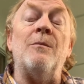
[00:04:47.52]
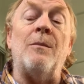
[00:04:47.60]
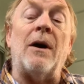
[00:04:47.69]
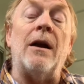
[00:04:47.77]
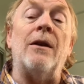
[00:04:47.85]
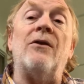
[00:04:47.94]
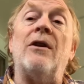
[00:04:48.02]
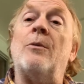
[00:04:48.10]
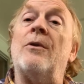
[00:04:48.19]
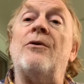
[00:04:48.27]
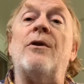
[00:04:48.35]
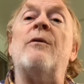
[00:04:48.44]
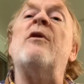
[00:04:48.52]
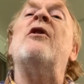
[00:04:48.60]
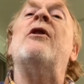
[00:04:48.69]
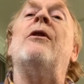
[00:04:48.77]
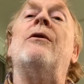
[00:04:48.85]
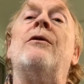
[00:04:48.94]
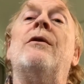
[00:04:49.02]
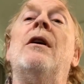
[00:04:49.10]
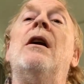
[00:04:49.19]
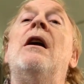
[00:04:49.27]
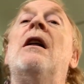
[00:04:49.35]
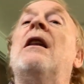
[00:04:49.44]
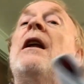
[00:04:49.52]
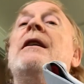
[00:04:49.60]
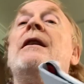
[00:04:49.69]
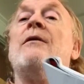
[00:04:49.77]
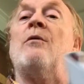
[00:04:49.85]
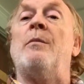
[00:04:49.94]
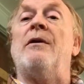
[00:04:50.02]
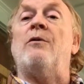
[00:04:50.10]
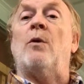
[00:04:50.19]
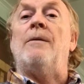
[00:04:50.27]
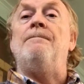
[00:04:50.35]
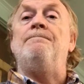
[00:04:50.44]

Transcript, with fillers: by secret services like never before.